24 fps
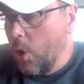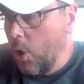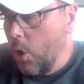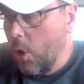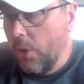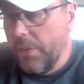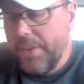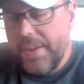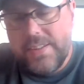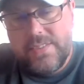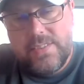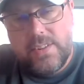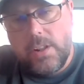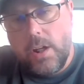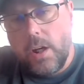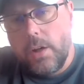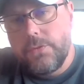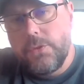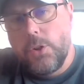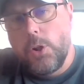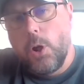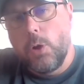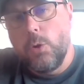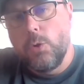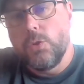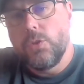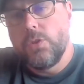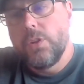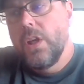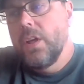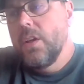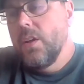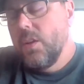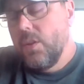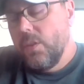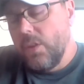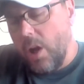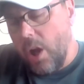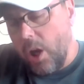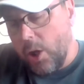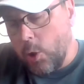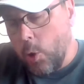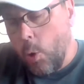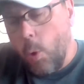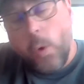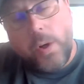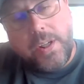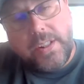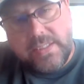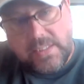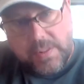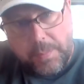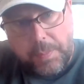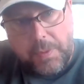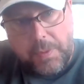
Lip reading: all this stuff goes according to